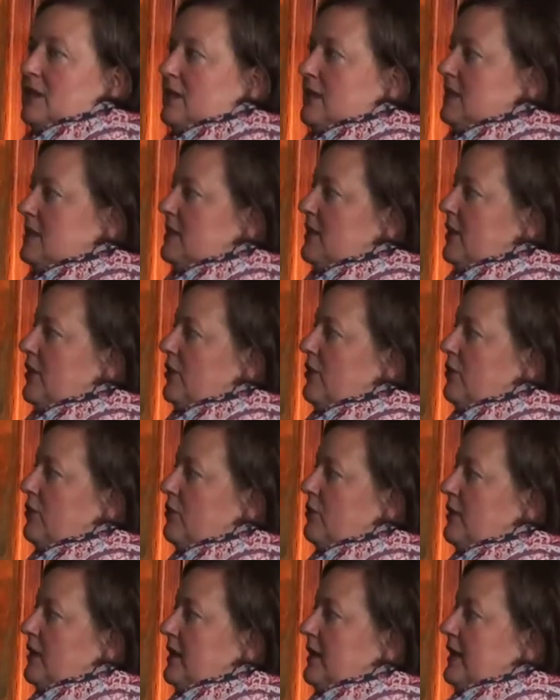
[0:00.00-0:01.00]

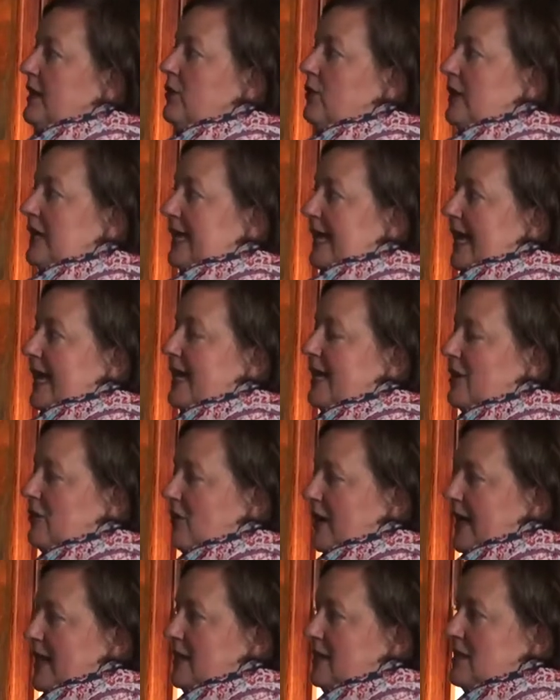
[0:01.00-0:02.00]
So in organic
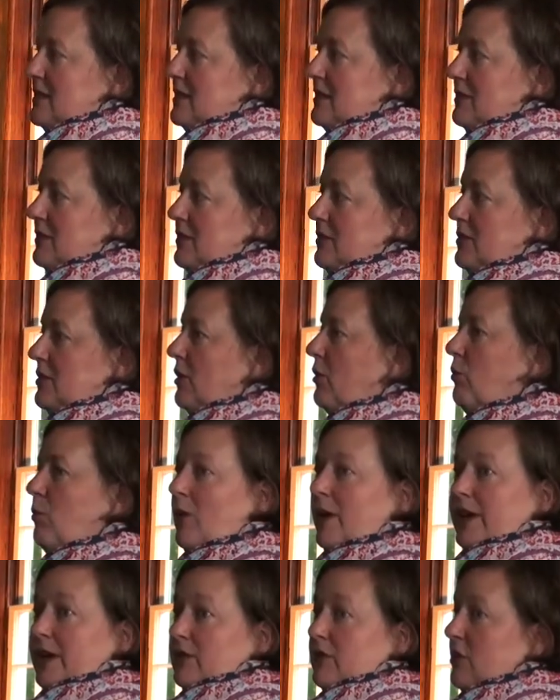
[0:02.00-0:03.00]
grains, you don't
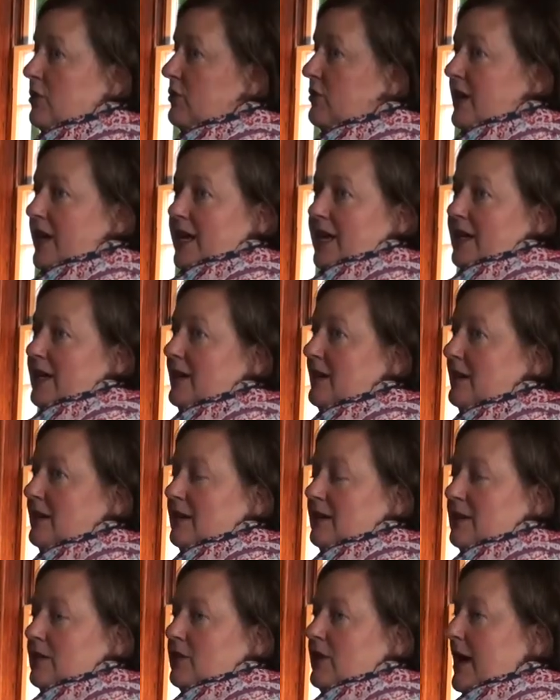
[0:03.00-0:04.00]
want to grow grain
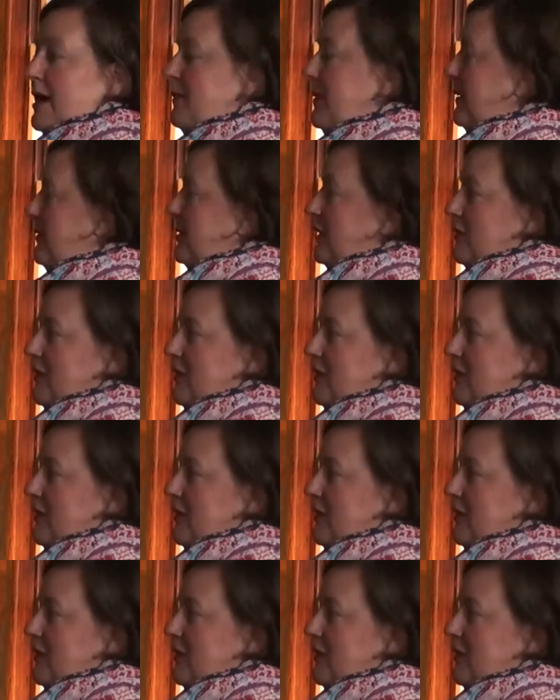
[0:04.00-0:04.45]
crop after